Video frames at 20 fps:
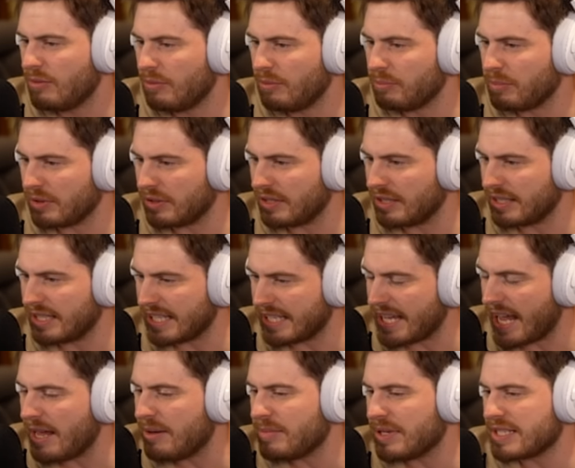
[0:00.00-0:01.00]
but the
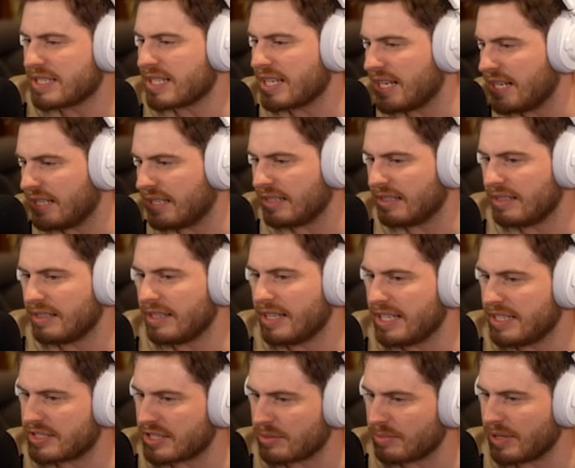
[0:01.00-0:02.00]
gaming scene
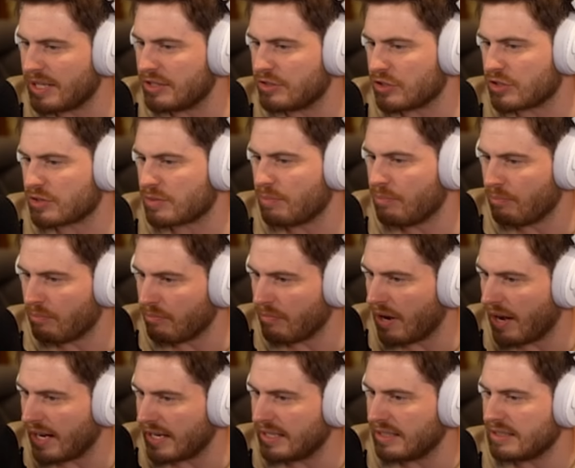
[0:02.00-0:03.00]
needs to be just
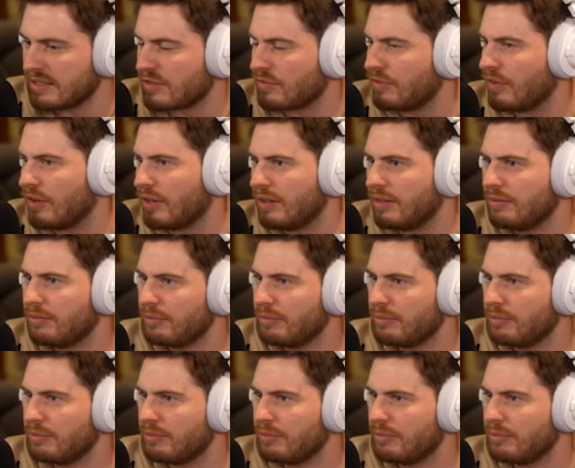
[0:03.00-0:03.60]
mindless fun.